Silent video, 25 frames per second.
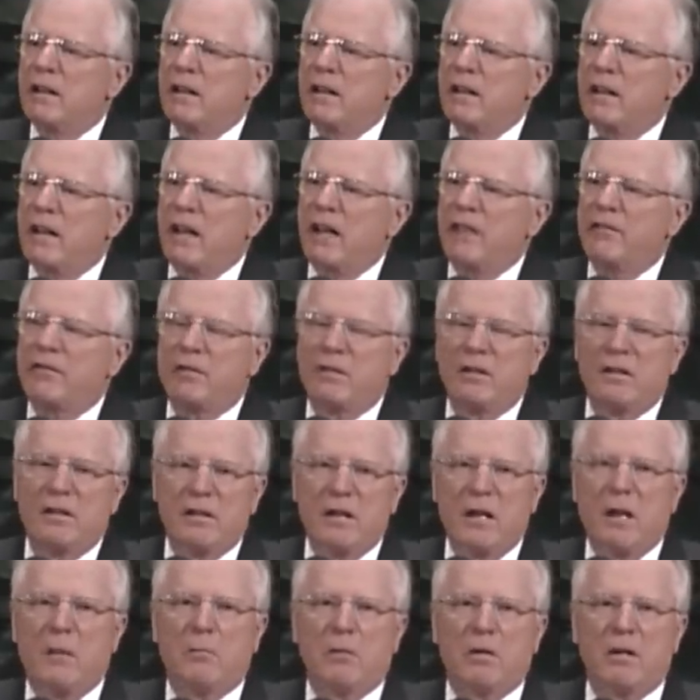And after a
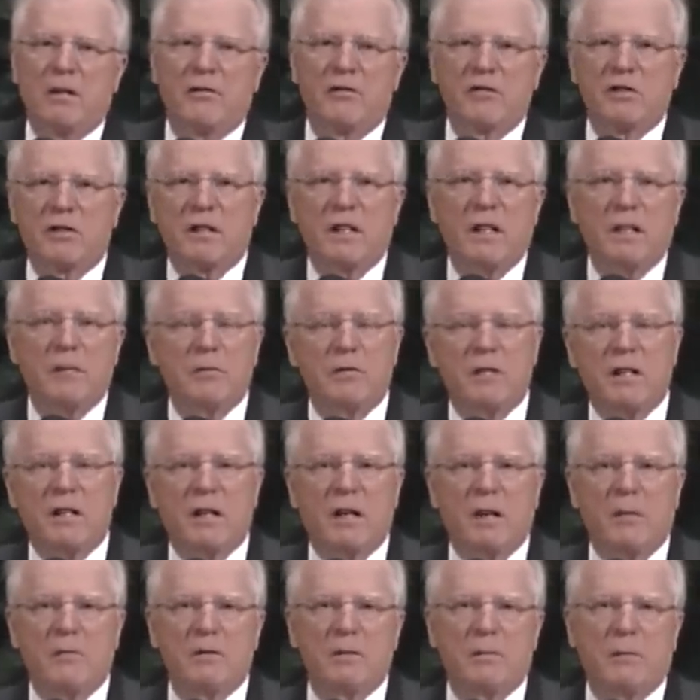number of sleeps, he
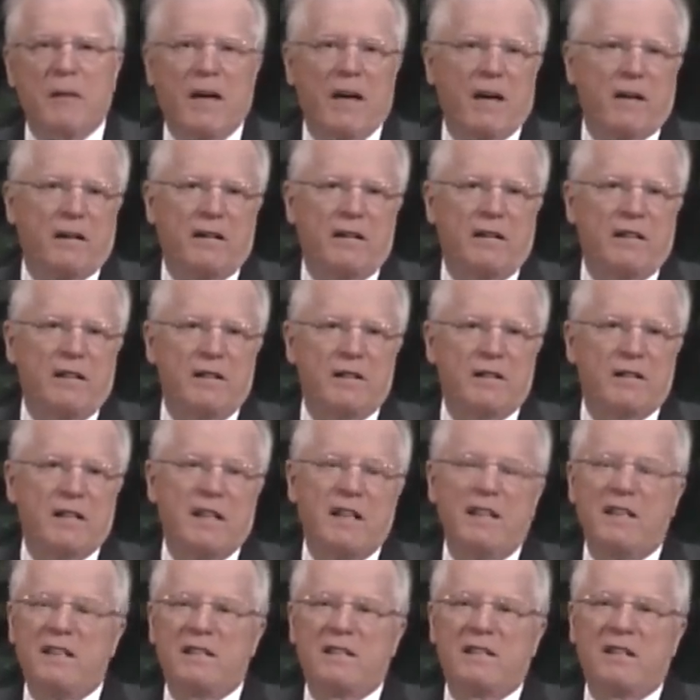comes back and he
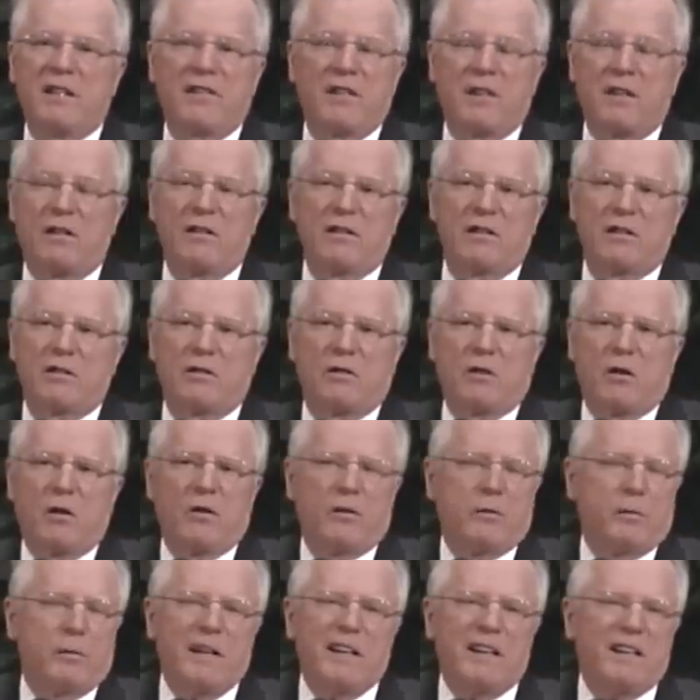sees that there is
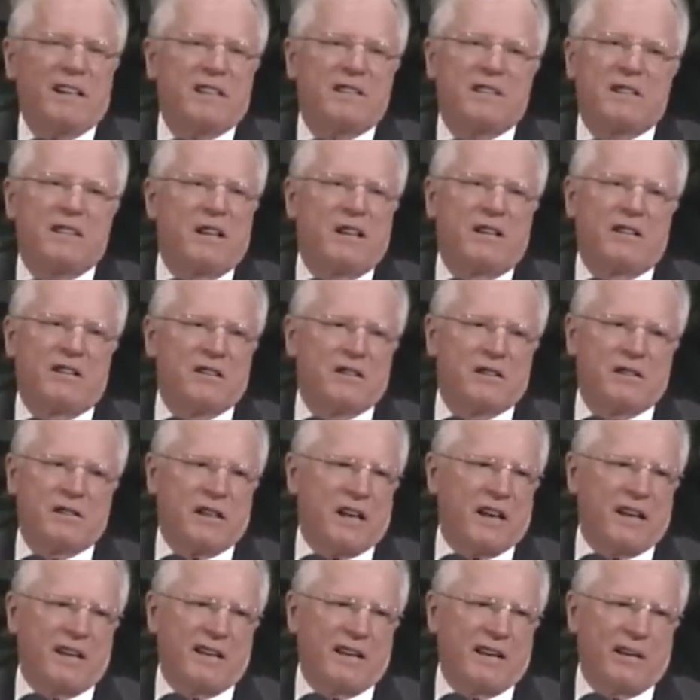growth, but he doesn't
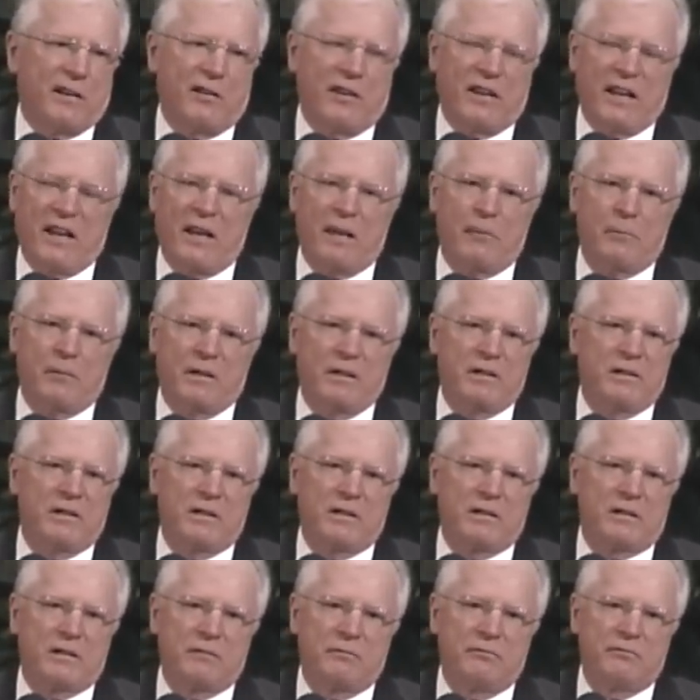understand how it
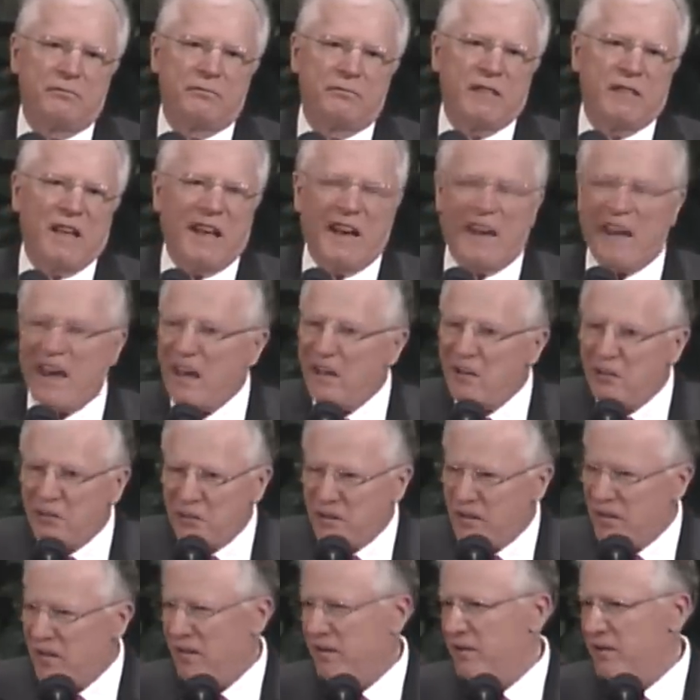happens. And I
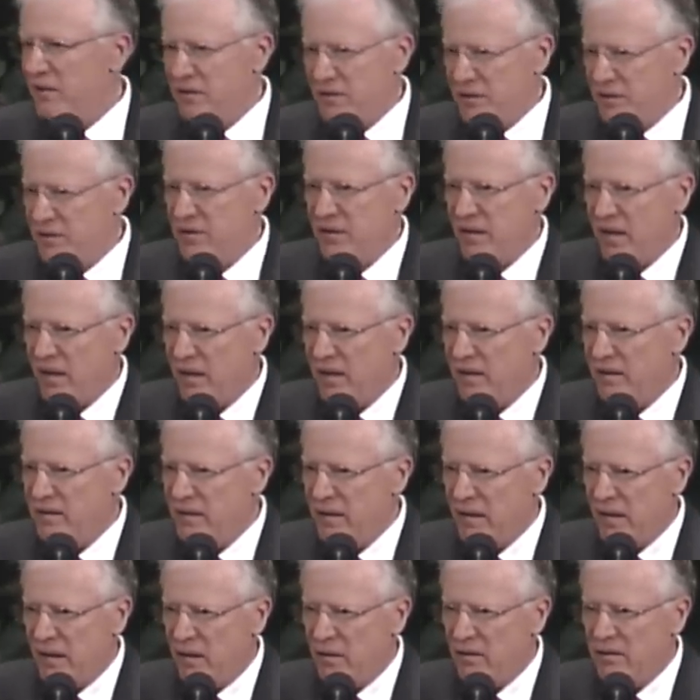don't
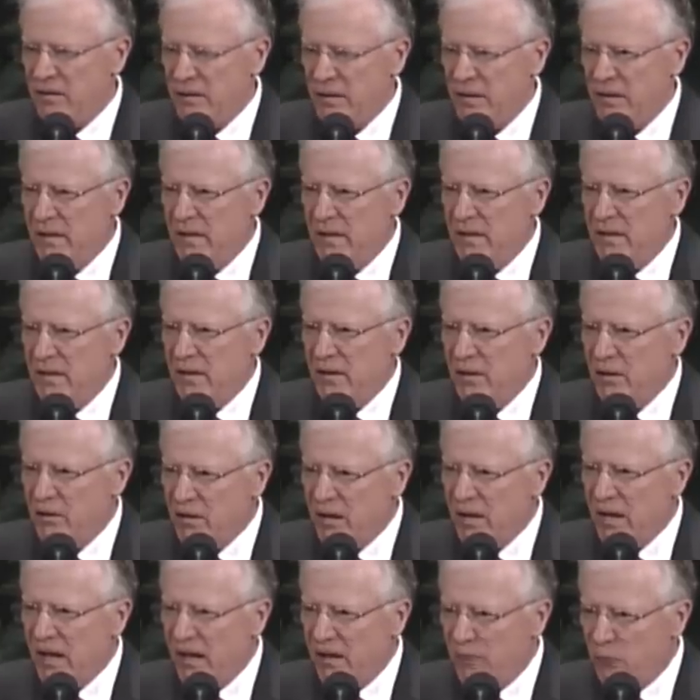understand how you
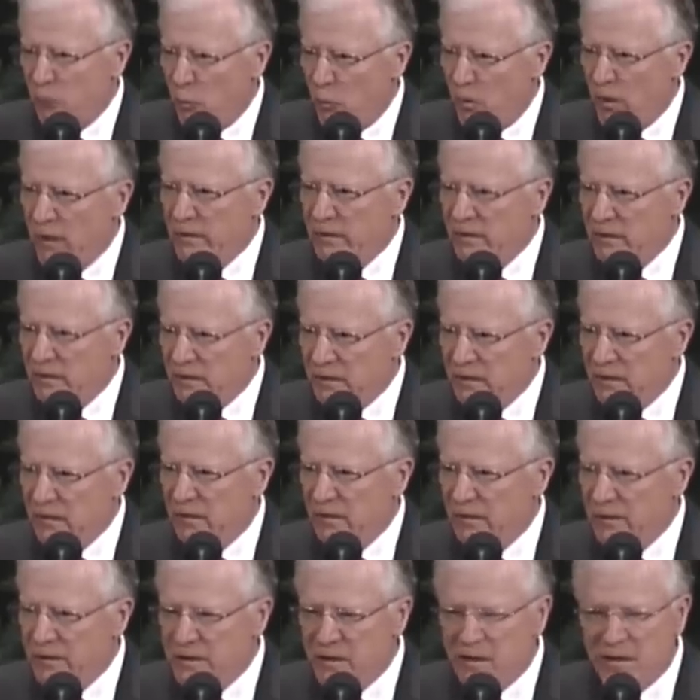can have one
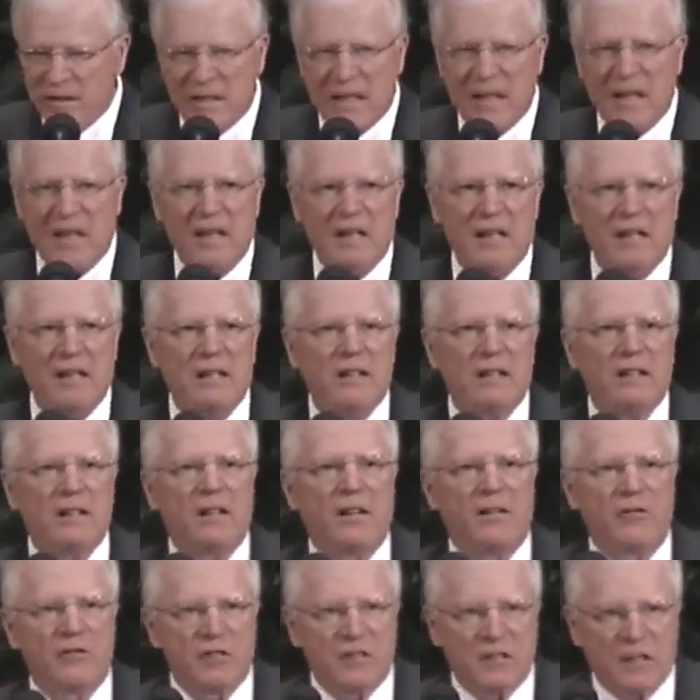little seed
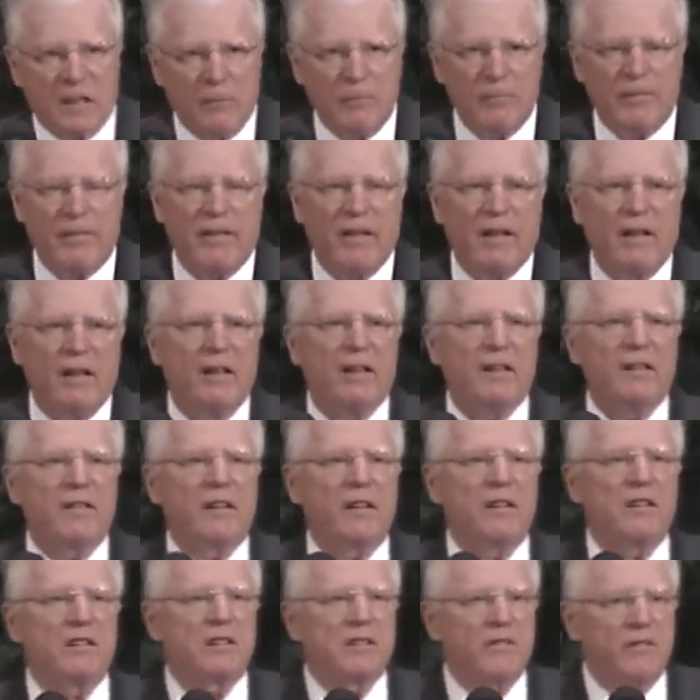of something
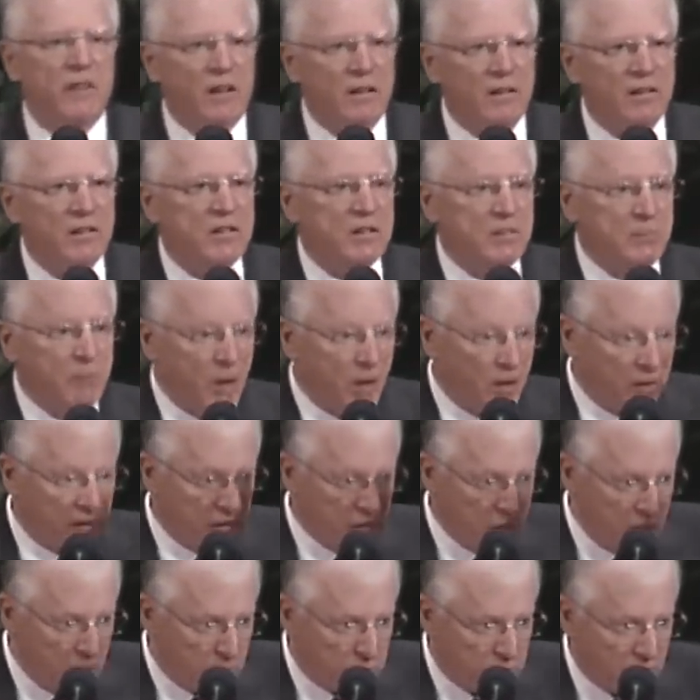that is very small,
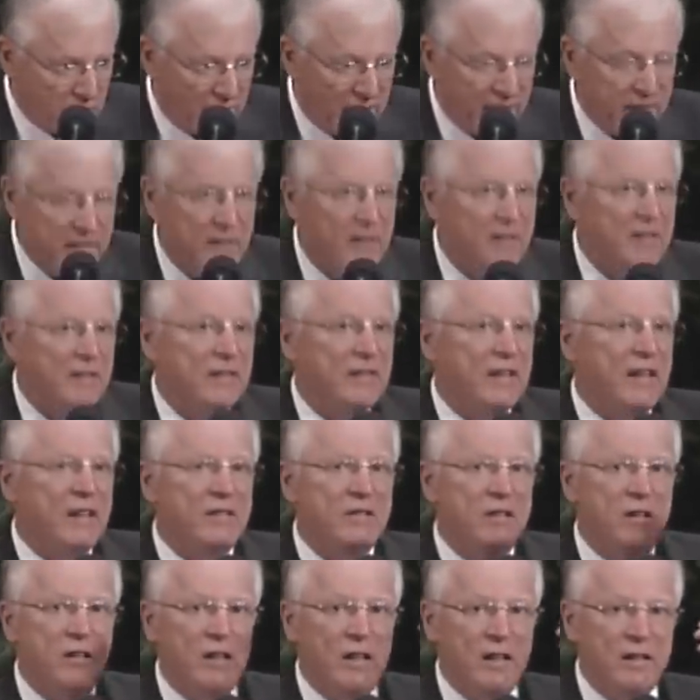and you plant it, and
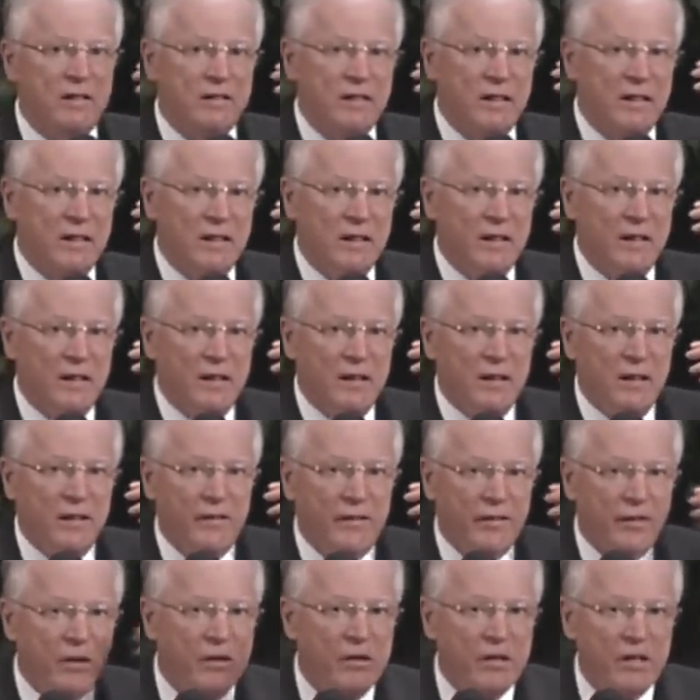then you get
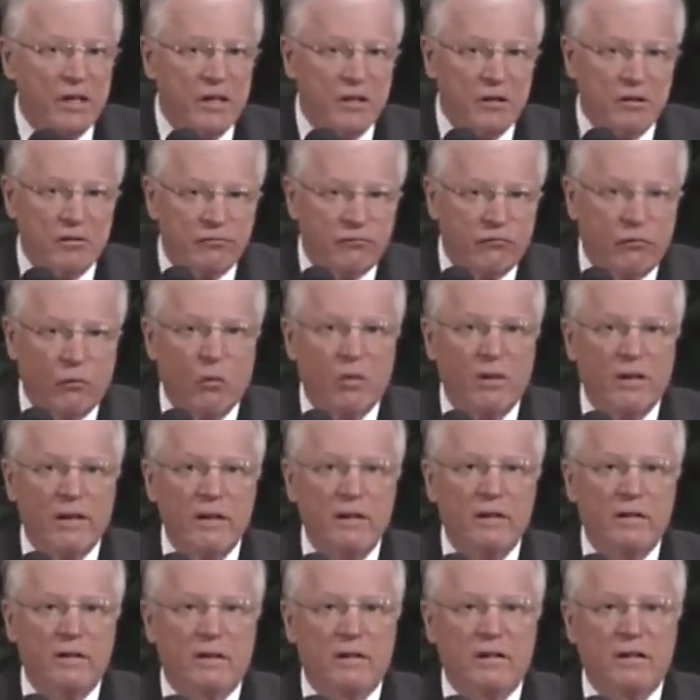30 or
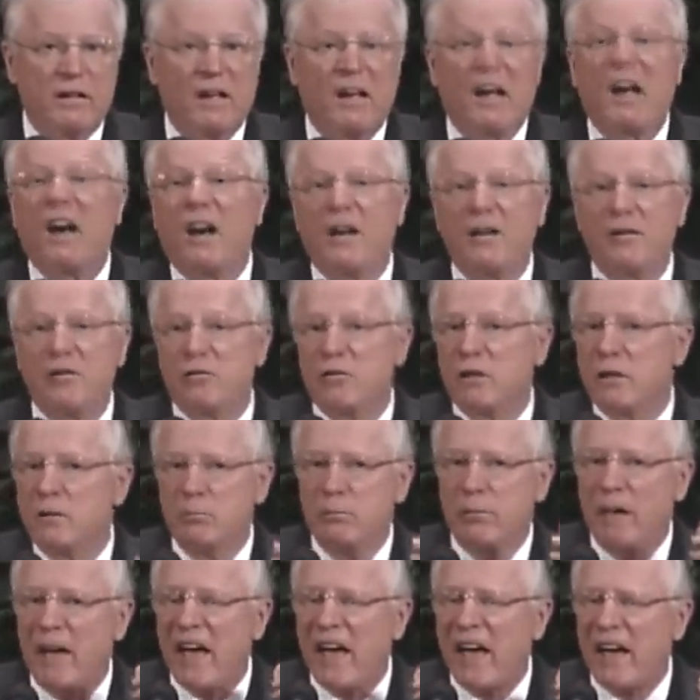40 or
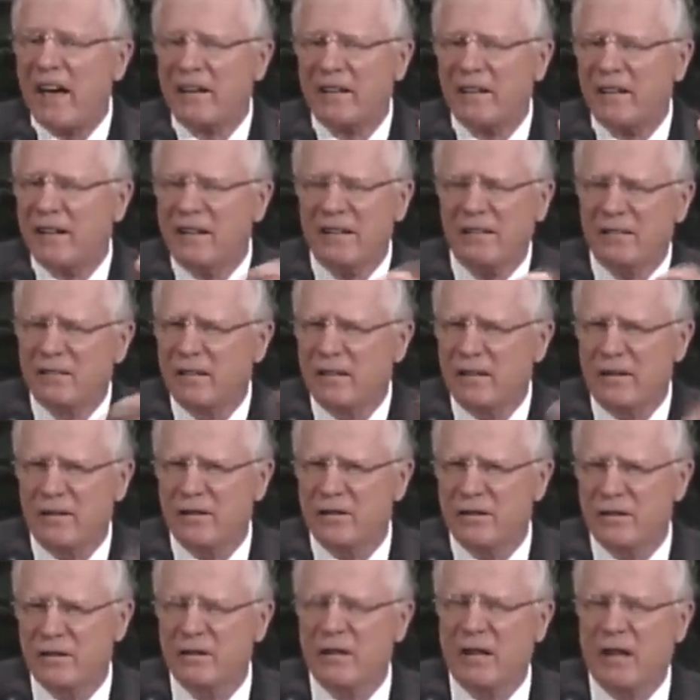100 back. I don't
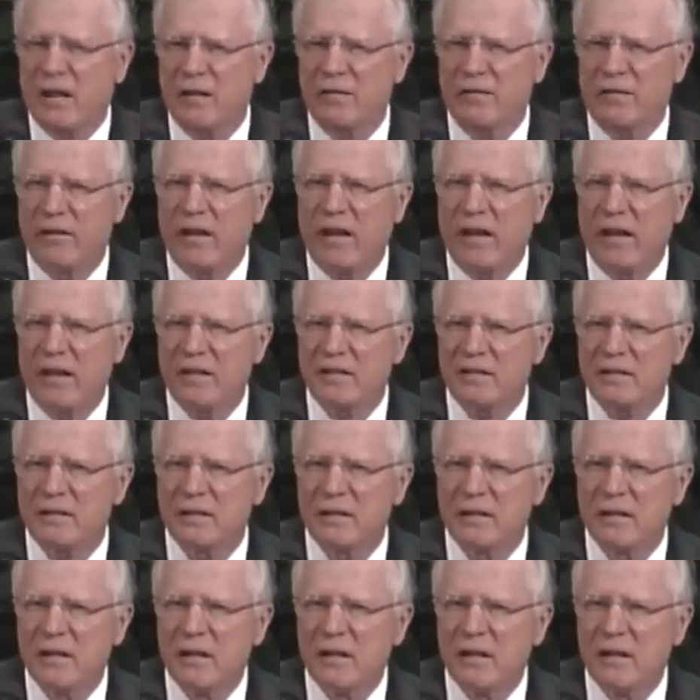understand that.